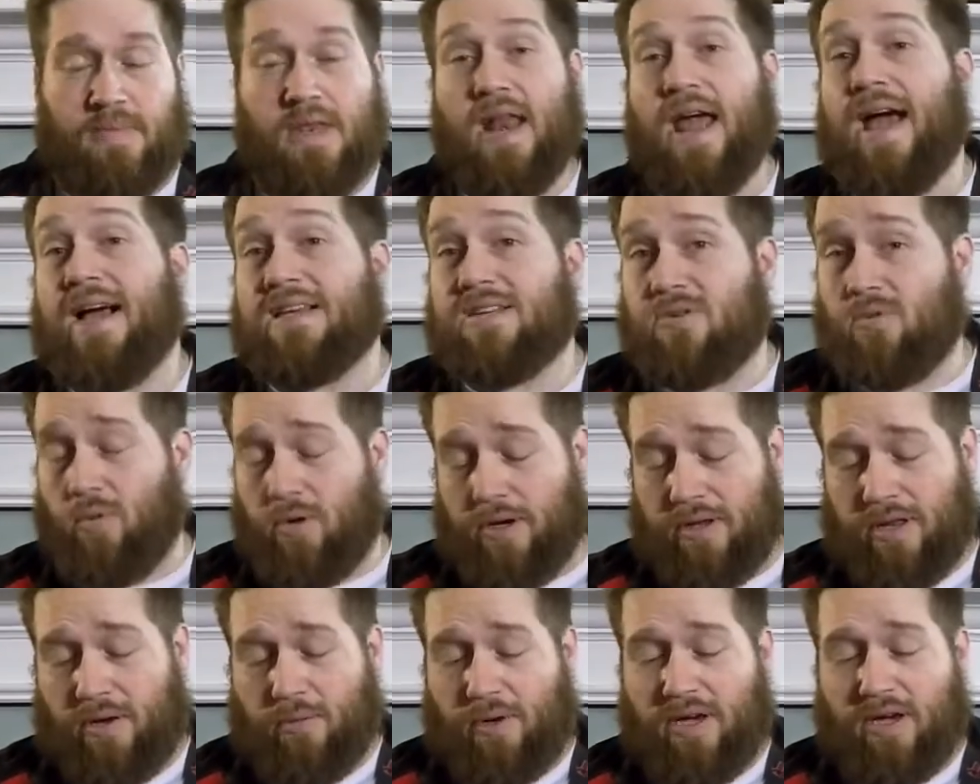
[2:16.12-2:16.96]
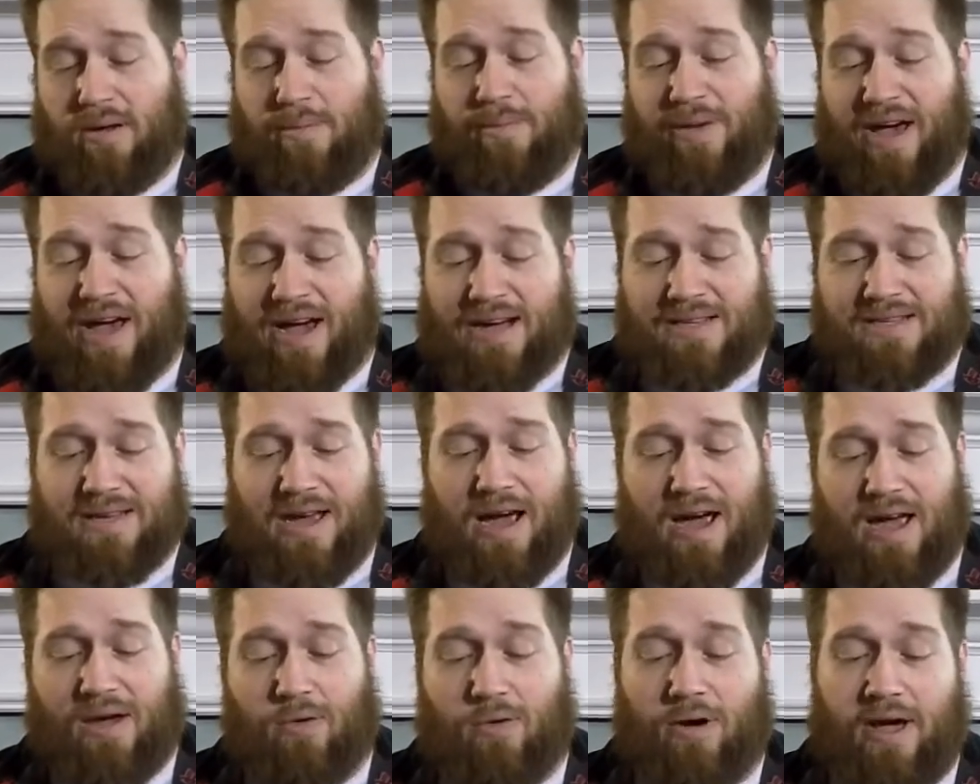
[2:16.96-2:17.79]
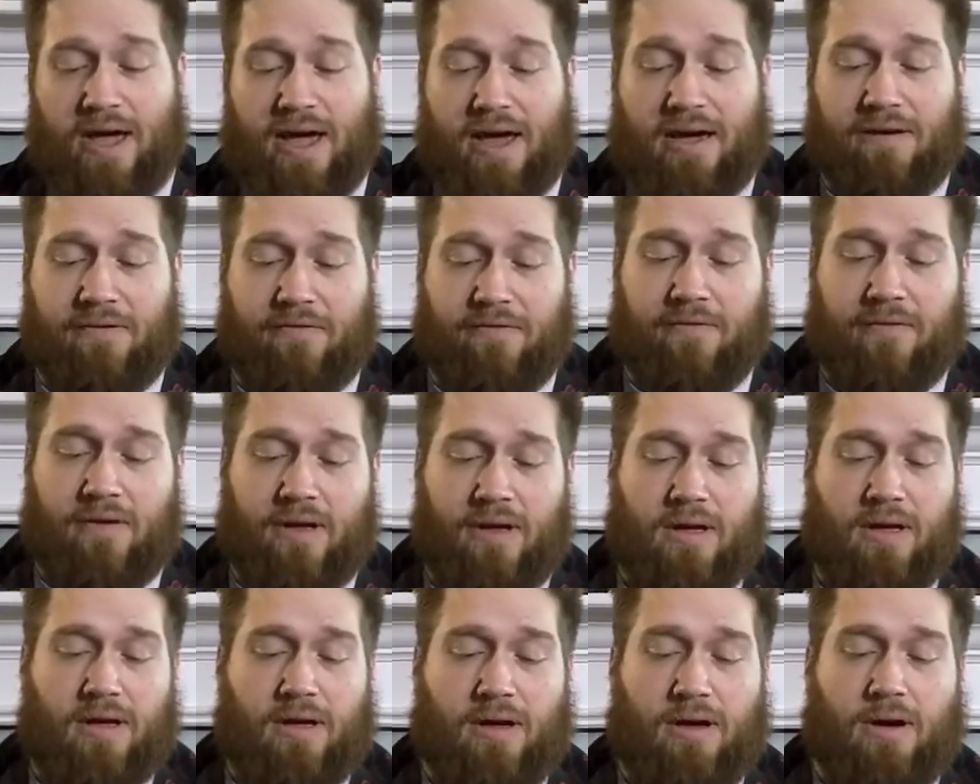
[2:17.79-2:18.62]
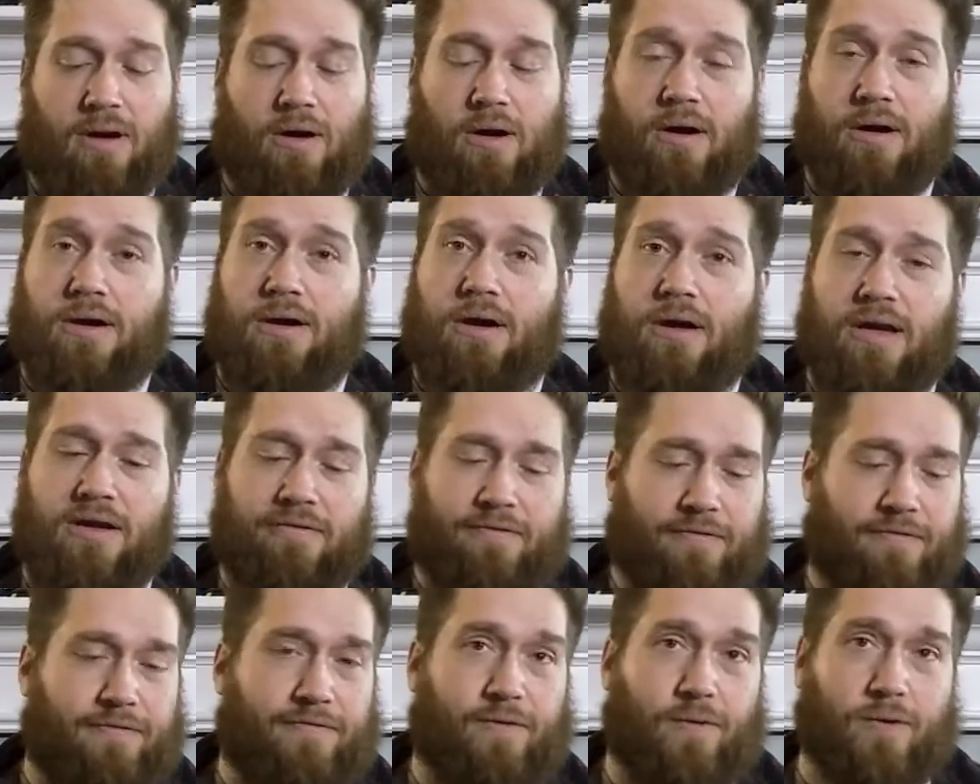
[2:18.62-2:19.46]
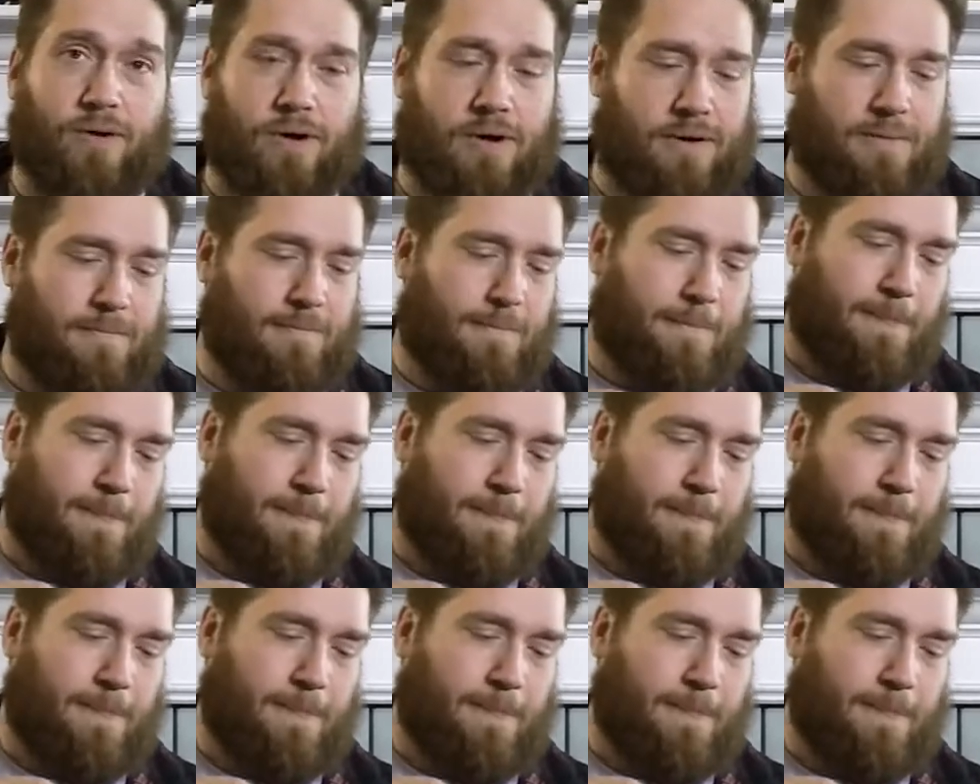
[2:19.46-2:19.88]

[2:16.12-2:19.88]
Next one that we unbox, I will have a knife for.